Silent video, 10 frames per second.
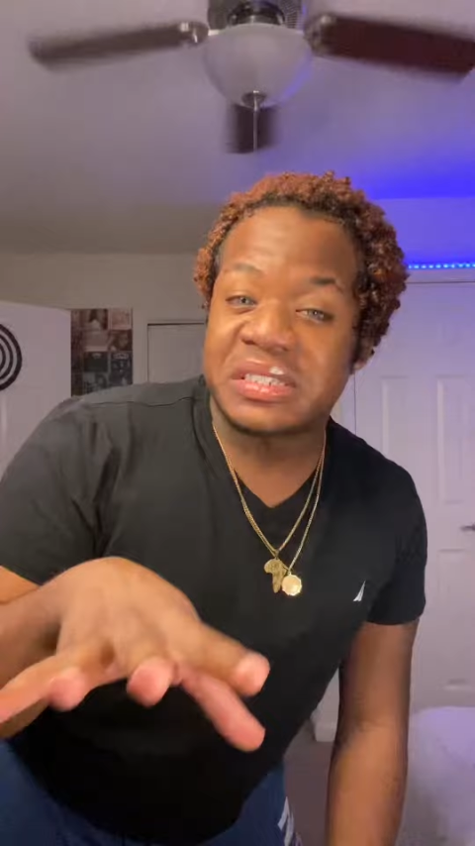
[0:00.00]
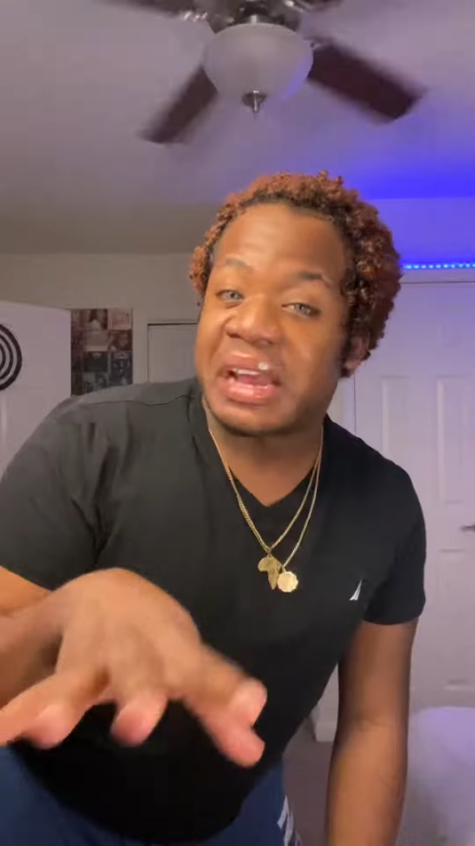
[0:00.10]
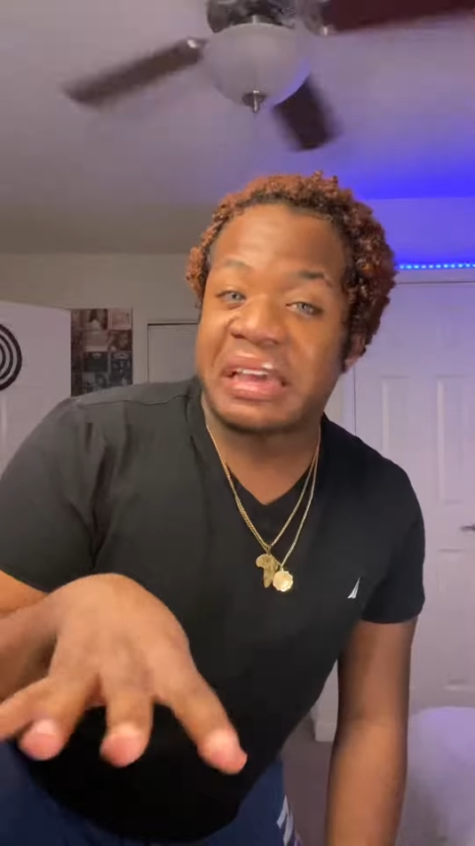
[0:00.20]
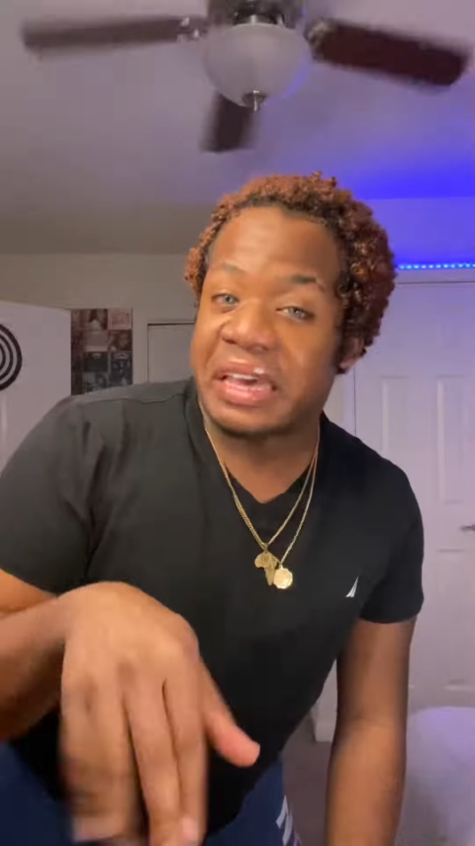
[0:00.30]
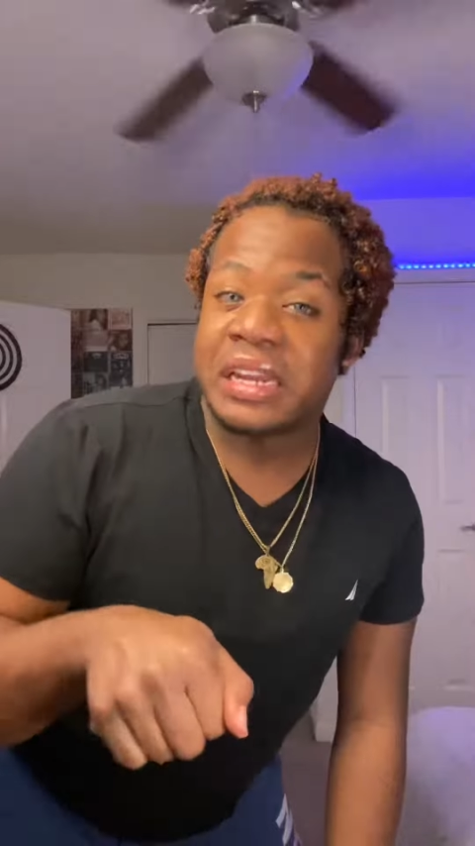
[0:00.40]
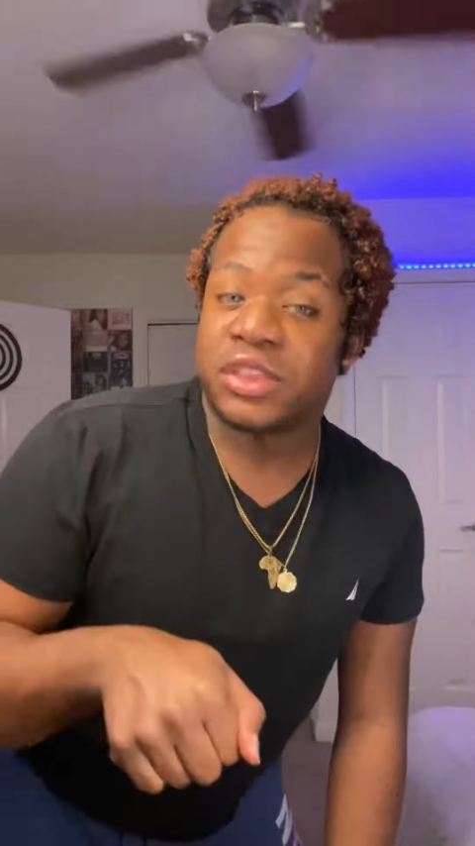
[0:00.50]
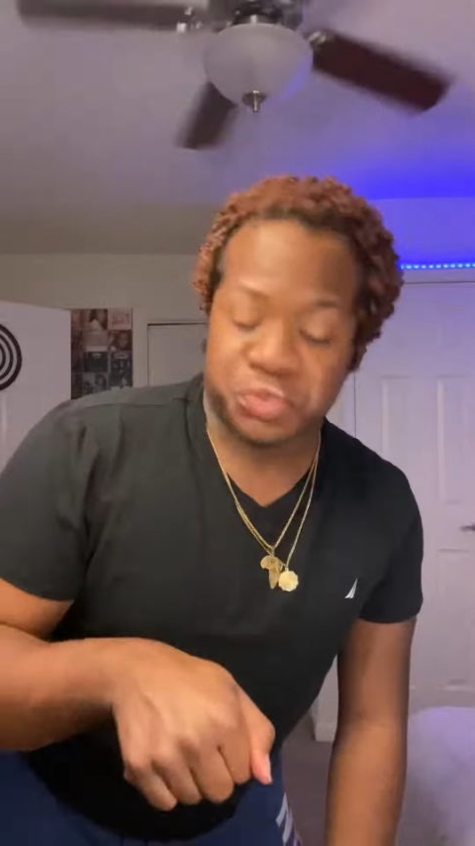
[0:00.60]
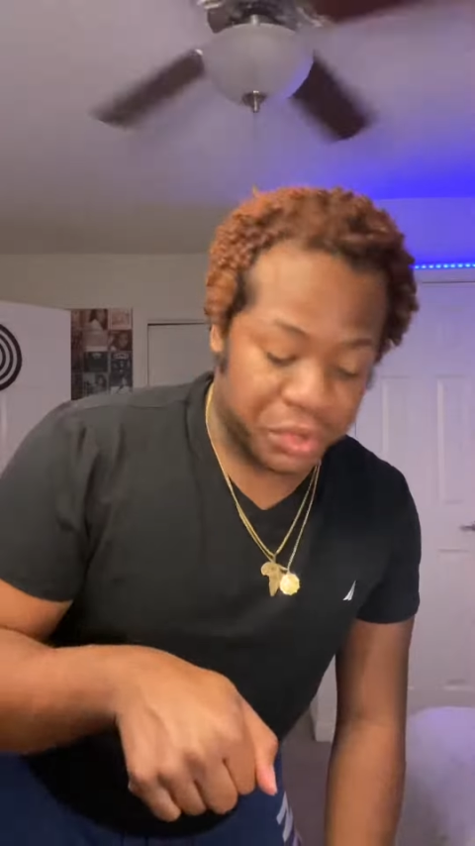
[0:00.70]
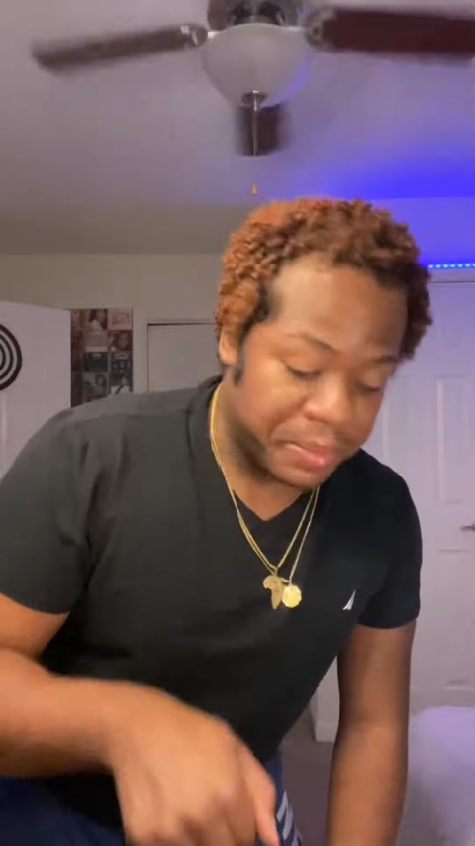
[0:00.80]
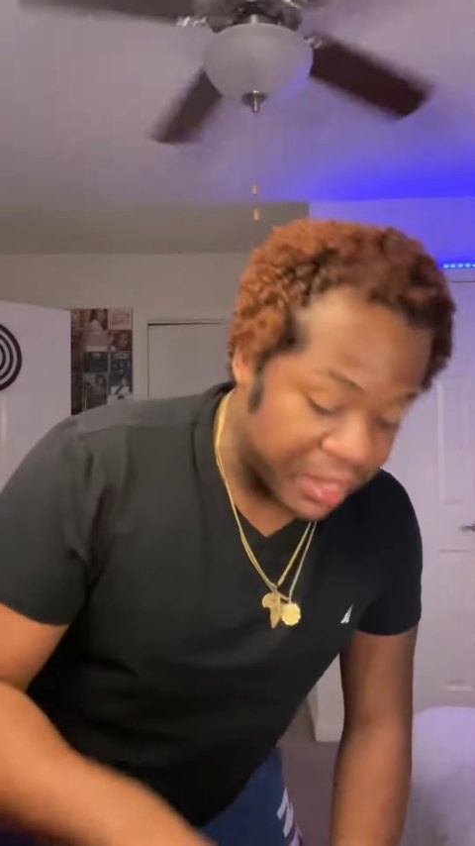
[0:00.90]
not getting
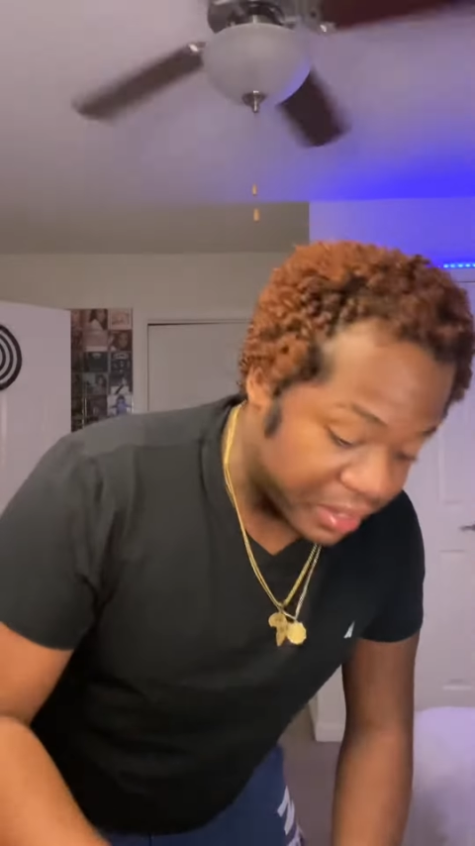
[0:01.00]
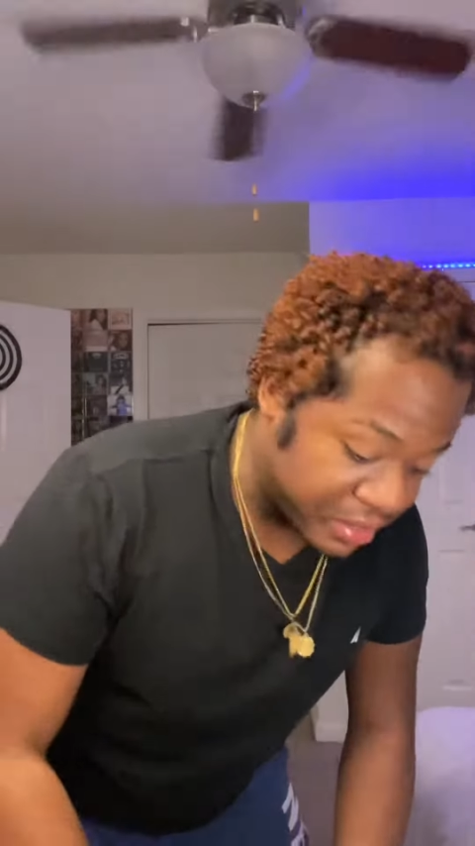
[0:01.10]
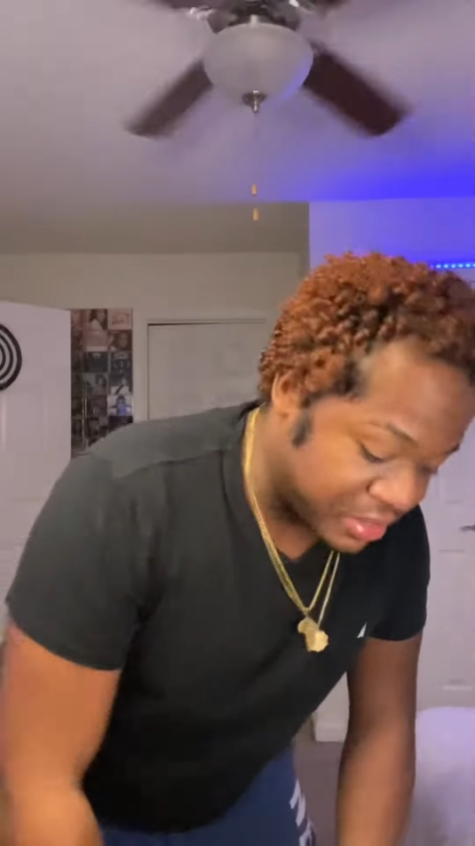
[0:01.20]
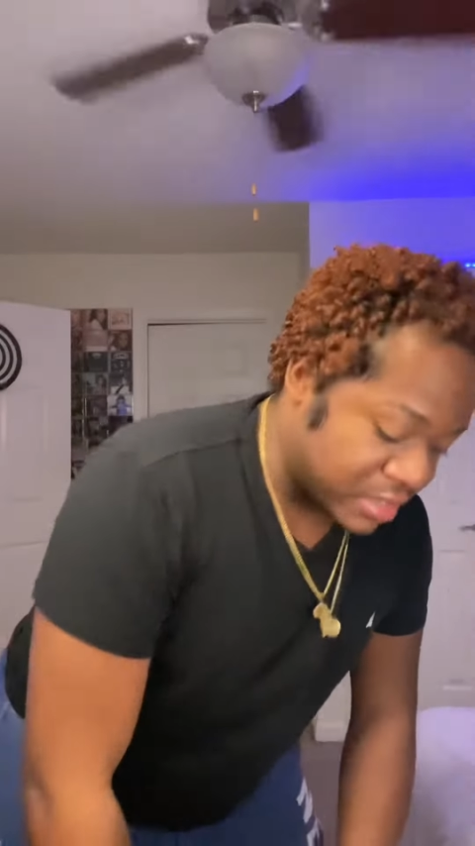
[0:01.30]
3 minutes.